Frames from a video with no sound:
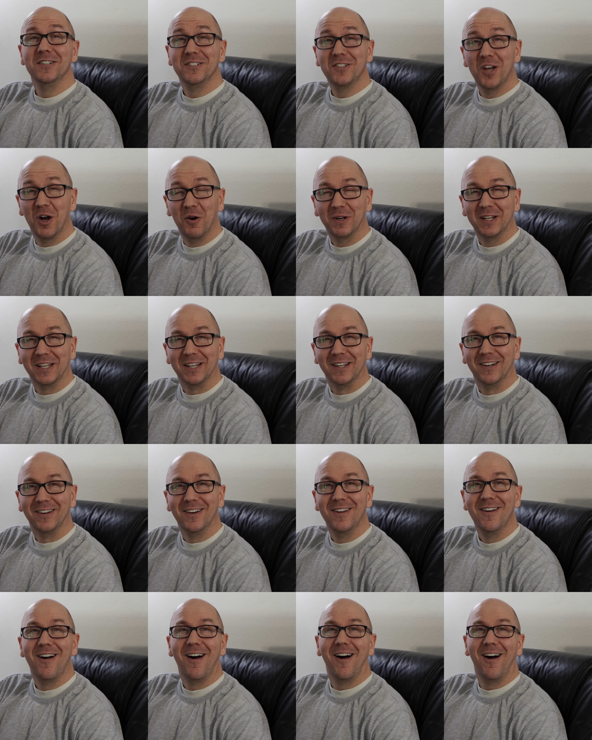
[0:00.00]

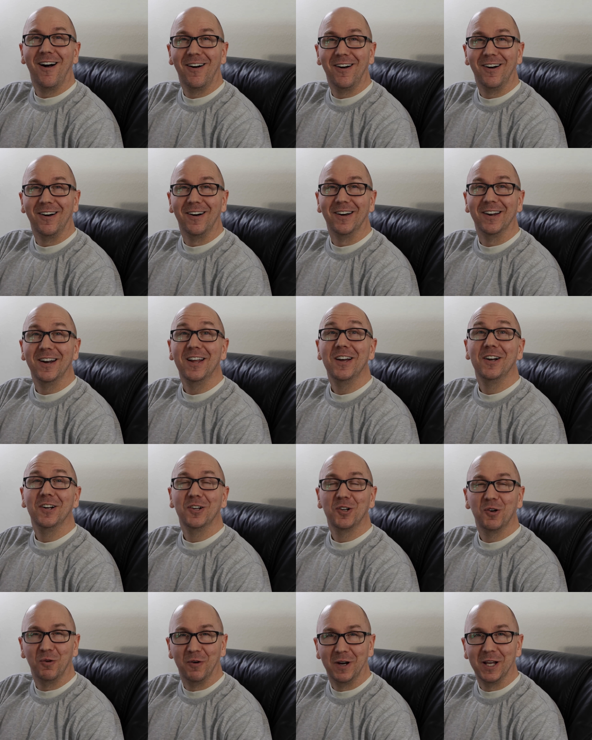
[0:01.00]
token, on
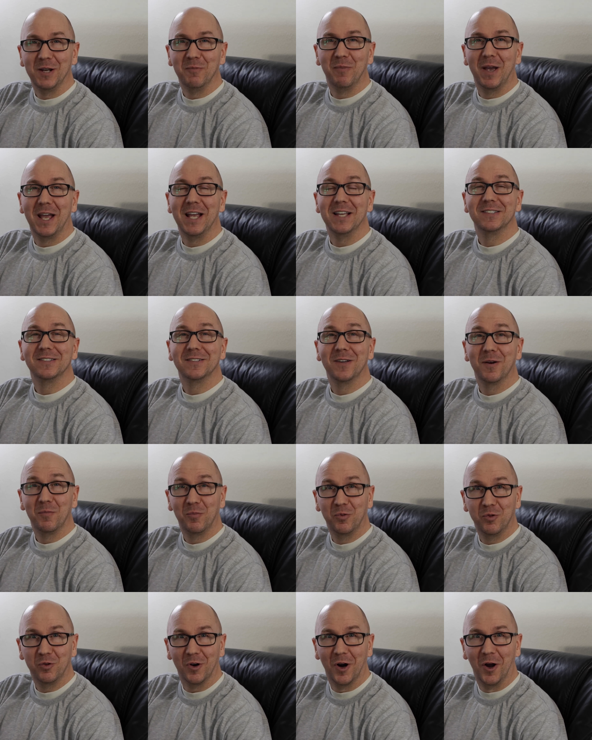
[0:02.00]
Coinbase
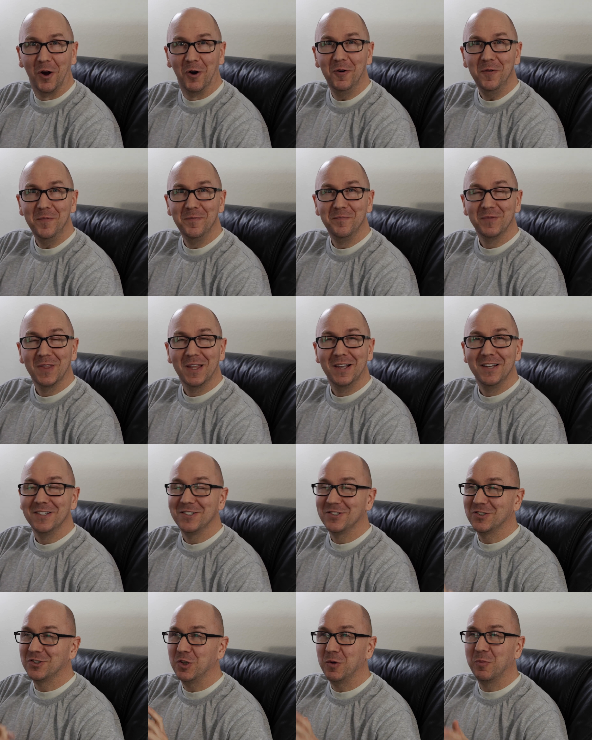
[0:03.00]
Pro.
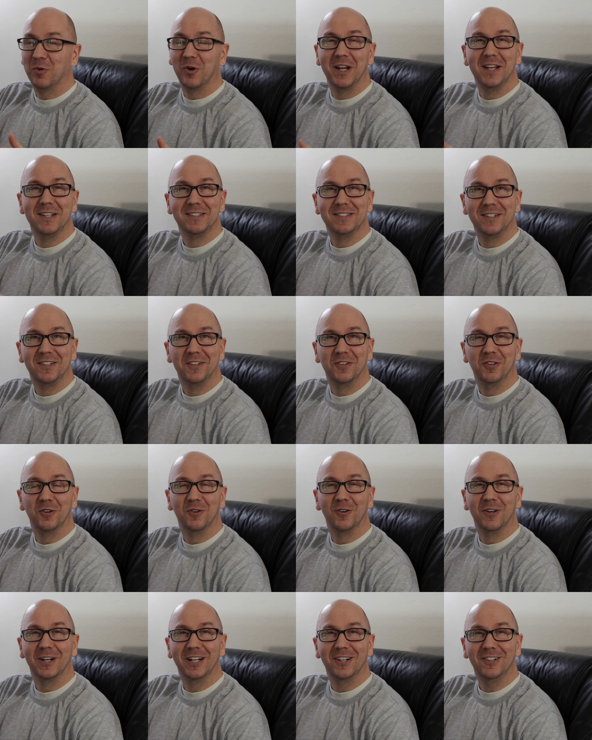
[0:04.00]
Super easy
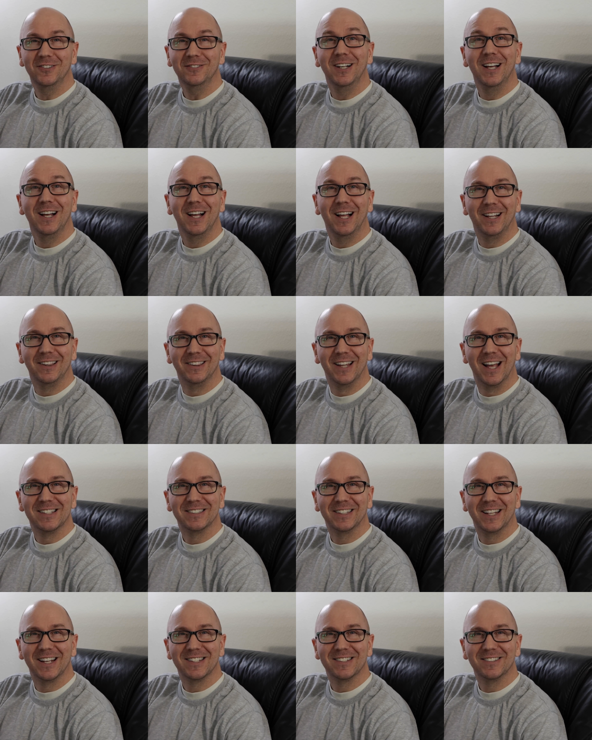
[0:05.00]
tutorial.
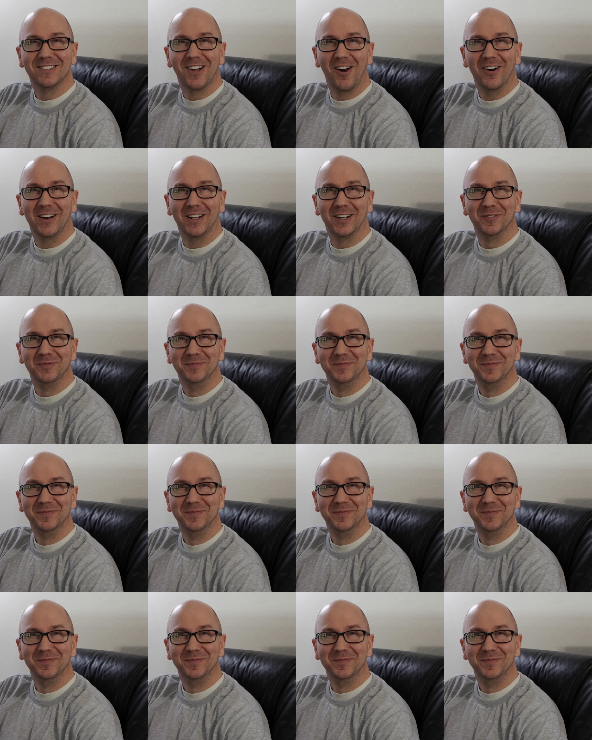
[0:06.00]
Let's get started.